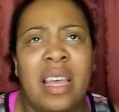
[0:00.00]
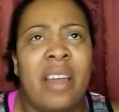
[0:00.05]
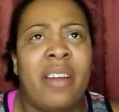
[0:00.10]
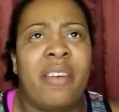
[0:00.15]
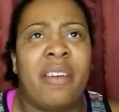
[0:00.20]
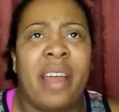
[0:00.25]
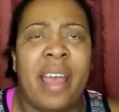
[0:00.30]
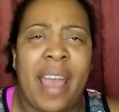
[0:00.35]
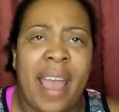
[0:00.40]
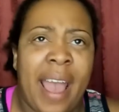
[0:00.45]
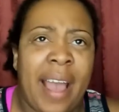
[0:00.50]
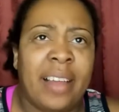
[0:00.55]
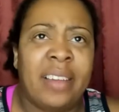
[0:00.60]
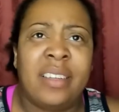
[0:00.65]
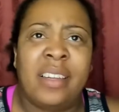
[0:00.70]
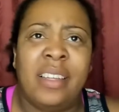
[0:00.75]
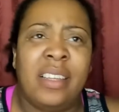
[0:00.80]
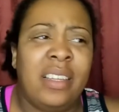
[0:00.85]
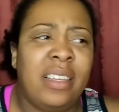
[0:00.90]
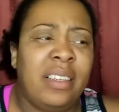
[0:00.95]
her
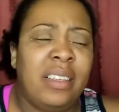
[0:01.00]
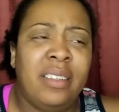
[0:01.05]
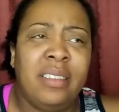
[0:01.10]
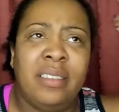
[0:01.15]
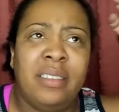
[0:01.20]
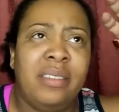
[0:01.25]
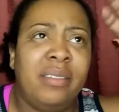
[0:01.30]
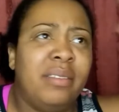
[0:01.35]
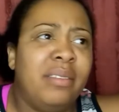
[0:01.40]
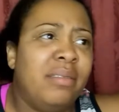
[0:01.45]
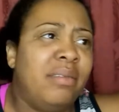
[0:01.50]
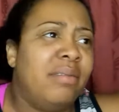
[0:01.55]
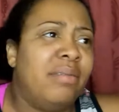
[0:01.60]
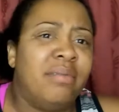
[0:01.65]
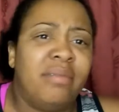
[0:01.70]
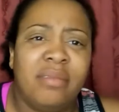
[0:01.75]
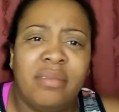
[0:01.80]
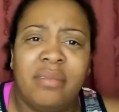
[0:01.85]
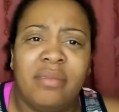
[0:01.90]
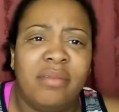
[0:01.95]
acting
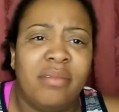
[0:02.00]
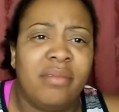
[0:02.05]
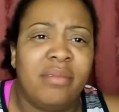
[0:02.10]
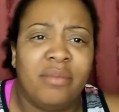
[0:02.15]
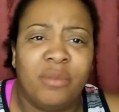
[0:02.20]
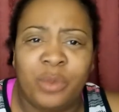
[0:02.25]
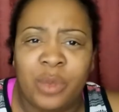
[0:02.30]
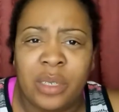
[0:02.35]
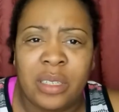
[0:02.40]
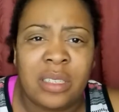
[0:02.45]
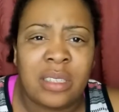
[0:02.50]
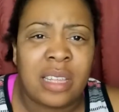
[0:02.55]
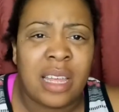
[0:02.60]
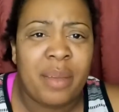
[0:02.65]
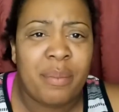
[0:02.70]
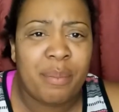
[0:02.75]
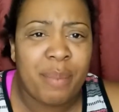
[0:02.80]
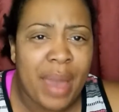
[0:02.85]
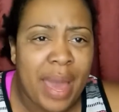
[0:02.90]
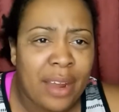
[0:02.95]
real estate
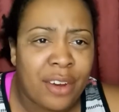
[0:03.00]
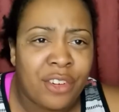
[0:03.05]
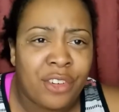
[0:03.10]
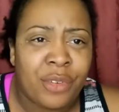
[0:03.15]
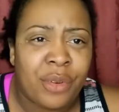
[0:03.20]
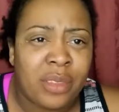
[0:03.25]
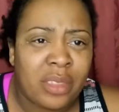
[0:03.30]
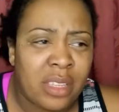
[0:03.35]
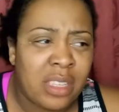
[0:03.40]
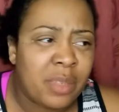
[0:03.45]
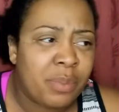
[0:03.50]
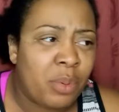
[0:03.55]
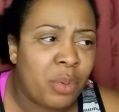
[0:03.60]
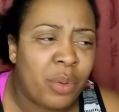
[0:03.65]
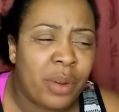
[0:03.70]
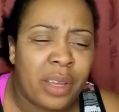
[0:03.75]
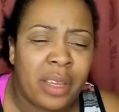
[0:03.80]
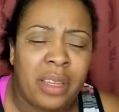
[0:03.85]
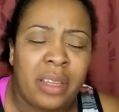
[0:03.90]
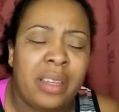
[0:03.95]
manager at this
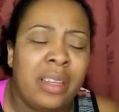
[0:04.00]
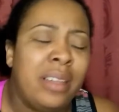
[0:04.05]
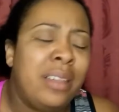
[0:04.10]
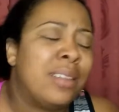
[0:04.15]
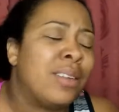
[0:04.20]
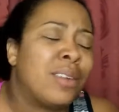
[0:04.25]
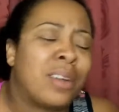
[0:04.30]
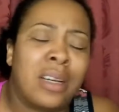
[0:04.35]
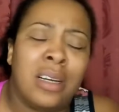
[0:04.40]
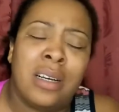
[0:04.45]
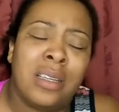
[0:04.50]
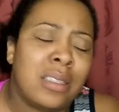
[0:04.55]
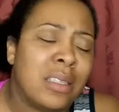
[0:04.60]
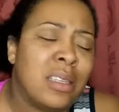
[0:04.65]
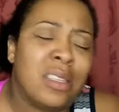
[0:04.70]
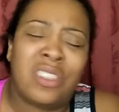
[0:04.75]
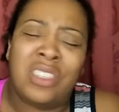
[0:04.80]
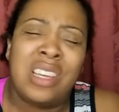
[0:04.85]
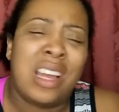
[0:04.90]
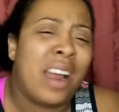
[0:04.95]
point. He's her cousin
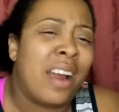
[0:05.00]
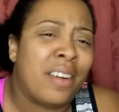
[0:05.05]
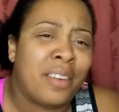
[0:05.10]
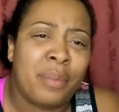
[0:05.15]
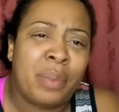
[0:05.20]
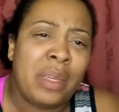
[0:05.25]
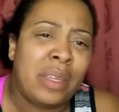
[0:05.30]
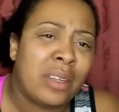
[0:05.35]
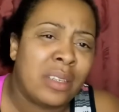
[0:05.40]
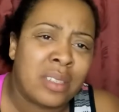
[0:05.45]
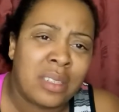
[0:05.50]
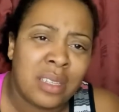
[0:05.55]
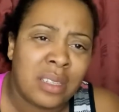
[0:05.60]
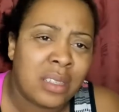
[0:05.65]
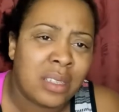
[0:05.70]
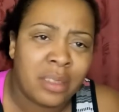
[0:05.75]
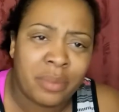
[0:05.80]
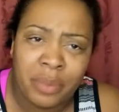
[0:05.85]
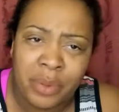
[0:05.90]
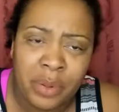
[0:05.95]
that she hired to be an
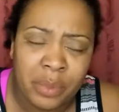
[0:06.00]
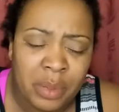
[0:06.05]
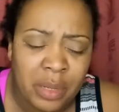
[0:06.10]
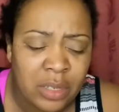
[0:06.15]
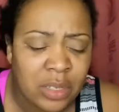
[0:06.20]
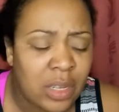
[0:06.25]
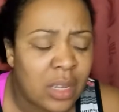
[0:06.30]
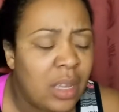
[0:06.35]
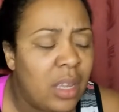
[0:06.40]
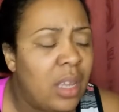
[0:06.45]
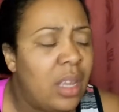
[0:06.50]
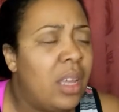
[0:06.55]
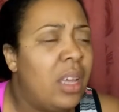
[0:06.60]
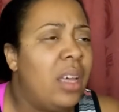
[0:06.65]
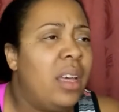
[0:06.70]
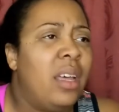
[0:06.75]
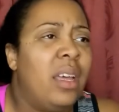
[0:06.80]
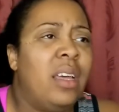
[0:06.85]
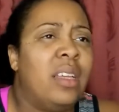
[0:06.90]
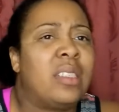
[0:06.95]
assistant, pretty much.
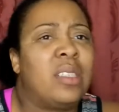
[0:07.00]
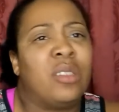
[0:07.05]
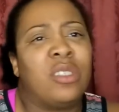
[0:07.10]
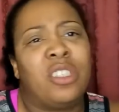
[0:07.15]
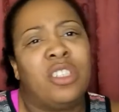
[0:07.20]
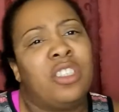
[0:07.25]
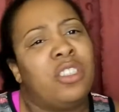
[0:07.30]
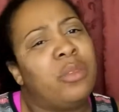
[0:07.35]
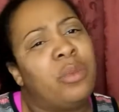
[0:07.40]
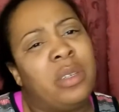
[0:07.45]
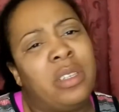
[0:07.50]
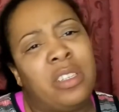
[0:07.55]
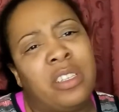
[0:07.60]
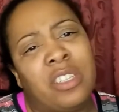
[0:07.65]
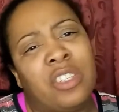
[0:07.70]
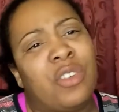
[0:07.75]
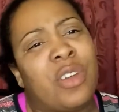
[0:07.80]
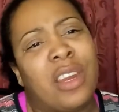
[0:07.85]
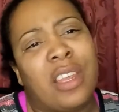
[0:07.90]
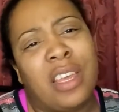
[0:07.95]
And so she's really
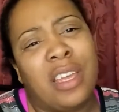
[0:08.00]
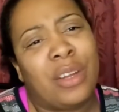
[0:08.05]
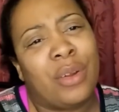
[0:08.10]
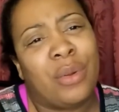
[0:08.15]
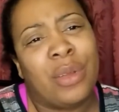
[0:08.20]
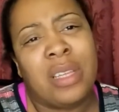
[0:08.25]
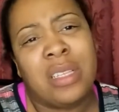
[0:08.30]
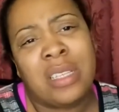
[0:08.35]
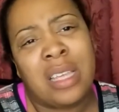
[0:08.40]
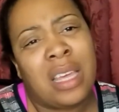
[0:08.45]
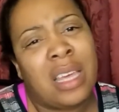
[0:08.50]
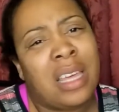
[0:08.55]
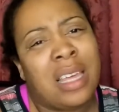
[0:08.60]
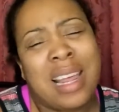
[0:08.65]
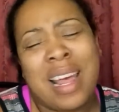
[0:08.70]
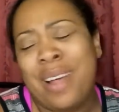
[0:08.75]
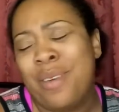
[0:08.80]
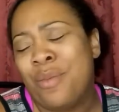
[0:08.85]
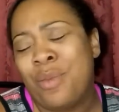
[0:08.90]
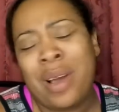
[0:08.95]
just trying to get on his head.
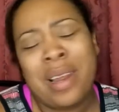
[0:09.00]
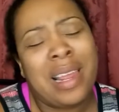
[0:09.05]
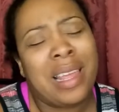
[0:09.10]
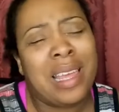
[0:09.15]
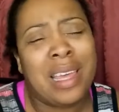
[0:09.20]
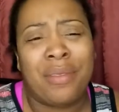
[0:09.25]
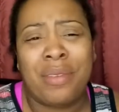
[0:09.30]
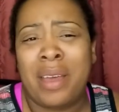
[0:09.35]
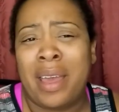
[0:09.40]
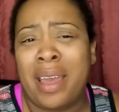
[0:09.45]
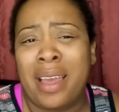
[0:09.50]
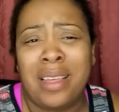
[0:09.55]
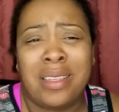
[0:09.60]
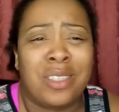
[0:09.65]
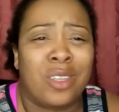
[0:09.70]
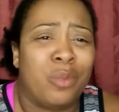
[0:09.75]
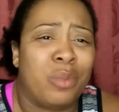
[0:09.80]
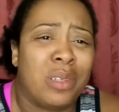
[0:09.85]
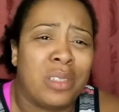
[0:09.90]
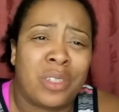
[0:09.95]
Why are they giving Hank
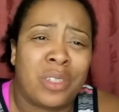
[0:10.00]
so much